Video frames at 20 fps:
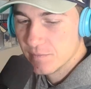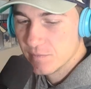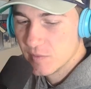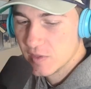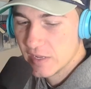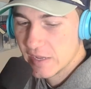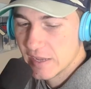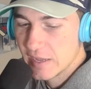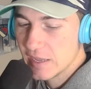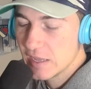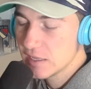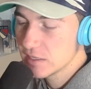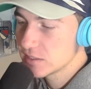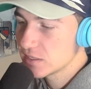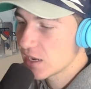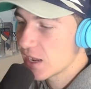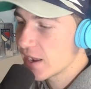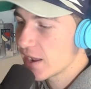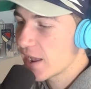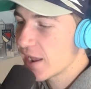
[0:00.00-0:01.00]

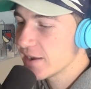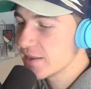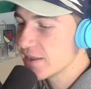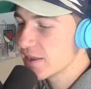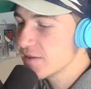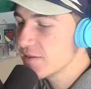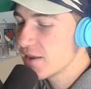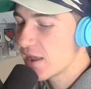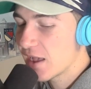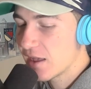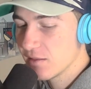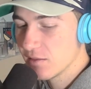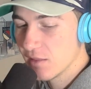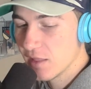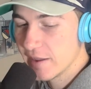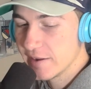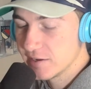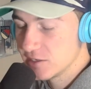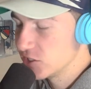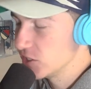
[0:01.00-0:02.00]
I did not
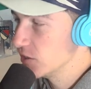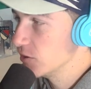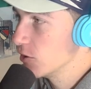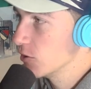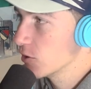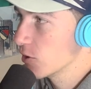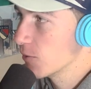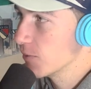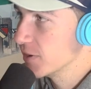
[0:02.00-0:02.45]
like Geno going